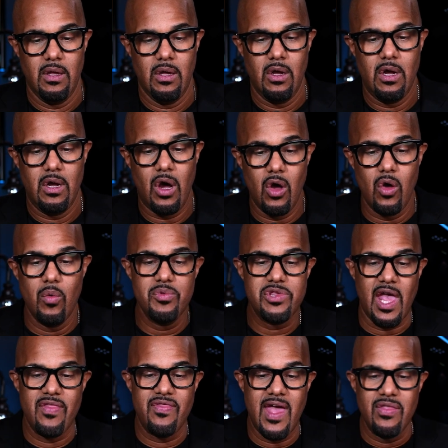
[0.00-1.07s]
Combs
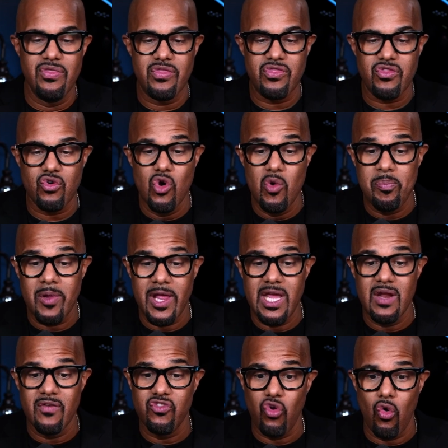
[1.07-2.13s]
then threw
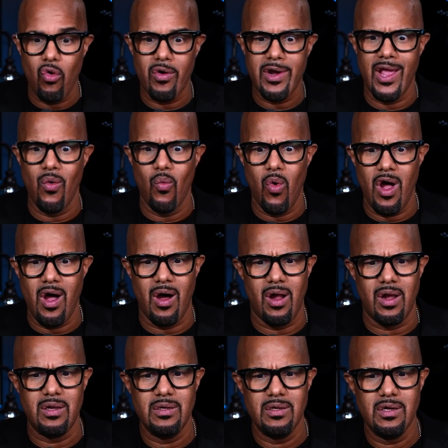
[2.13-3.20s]
plaintiff toward a
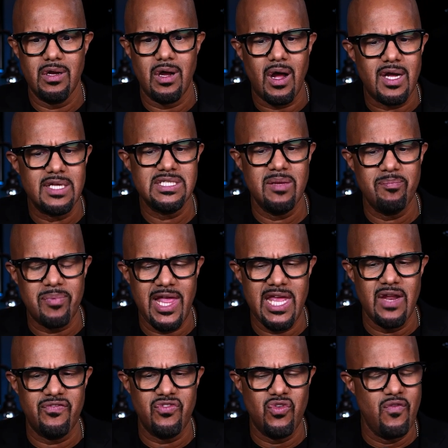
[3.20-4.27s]
wall, causing
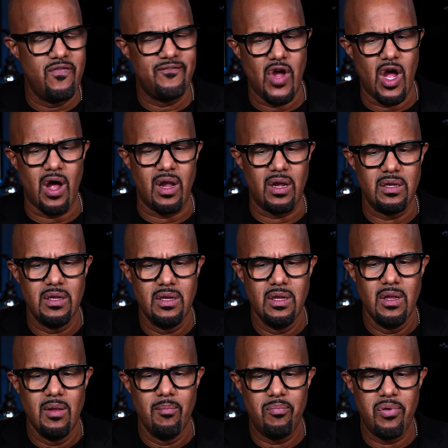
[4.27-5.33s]
plaintiff to fall.
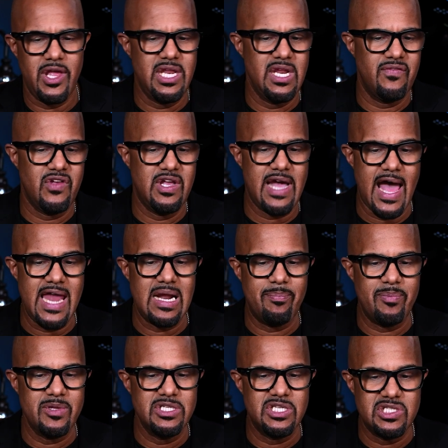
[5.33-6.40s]
Plaintiff got up
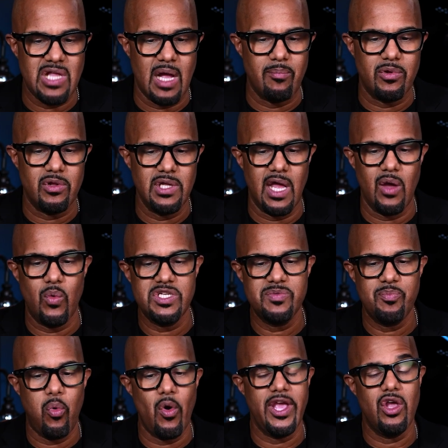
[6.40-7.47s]
and stumbled, at which
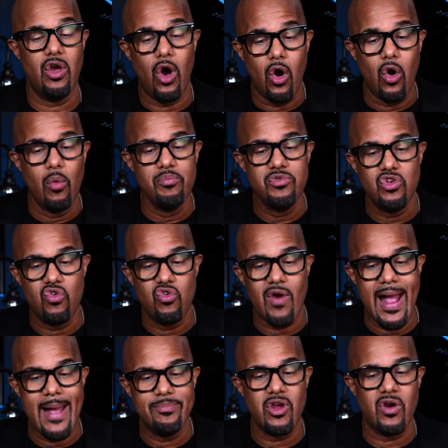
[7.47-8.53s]
point Combs
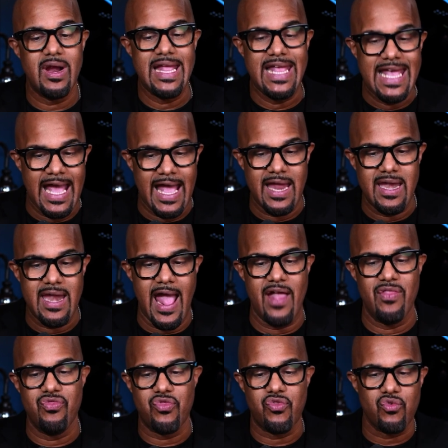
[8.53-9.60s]
grabbed her again
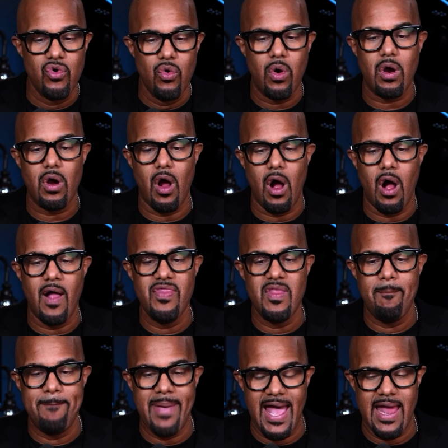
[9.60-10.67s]
and threw her on the
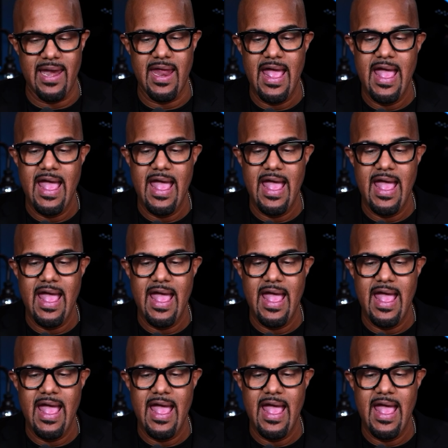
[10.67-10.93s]
bed.